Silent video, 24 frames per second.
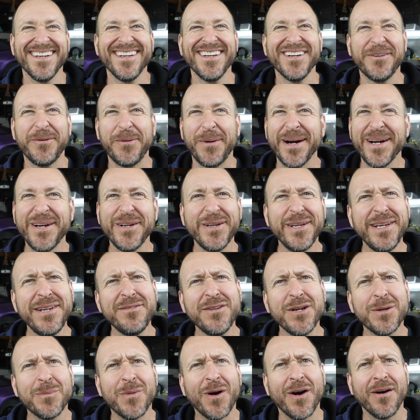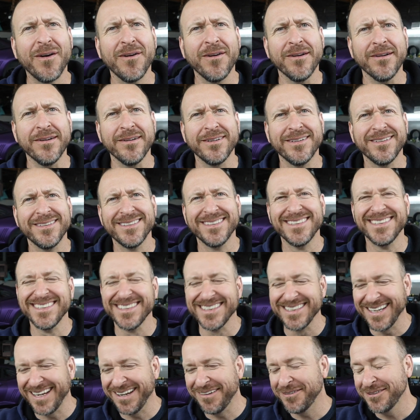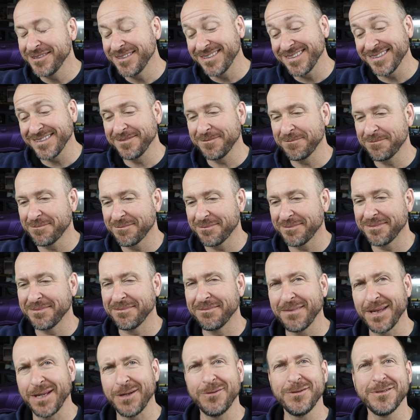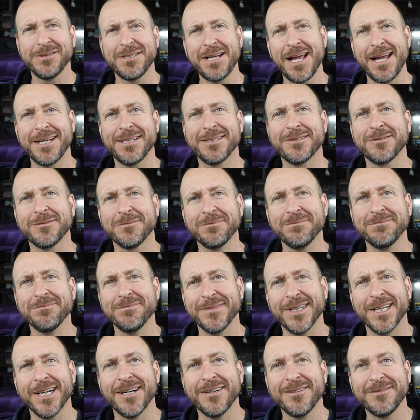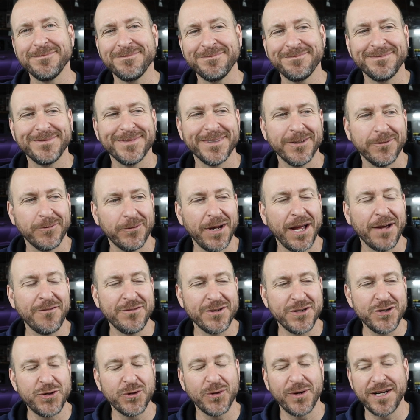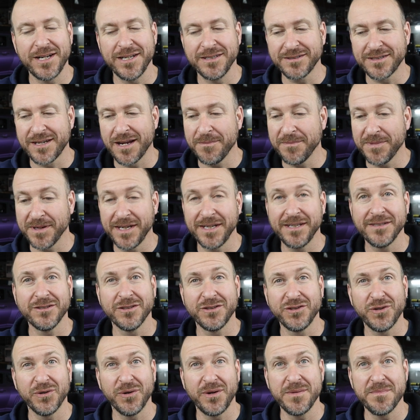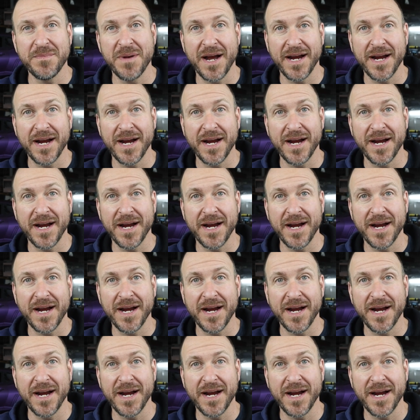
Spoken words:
why are you leaving tomorrow? It was nice, you know. I've enjoyed his company. He's enjoyed